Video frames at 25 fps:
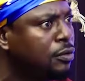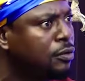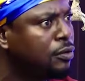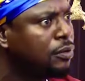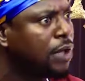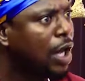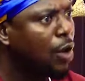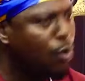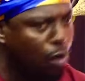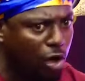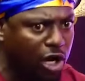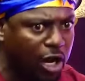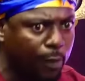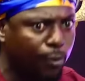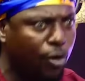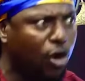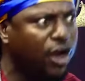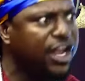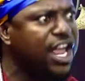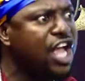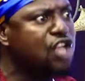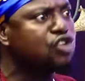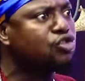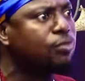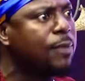And who know more
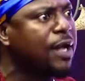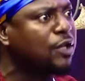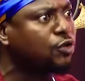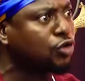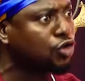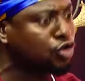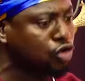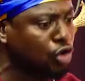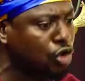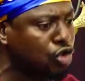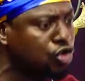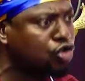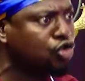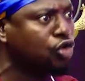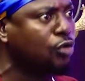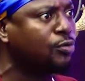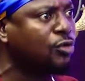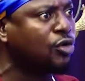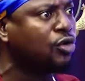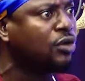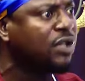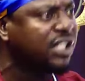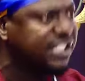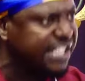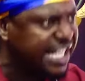yet you want to soon sumo,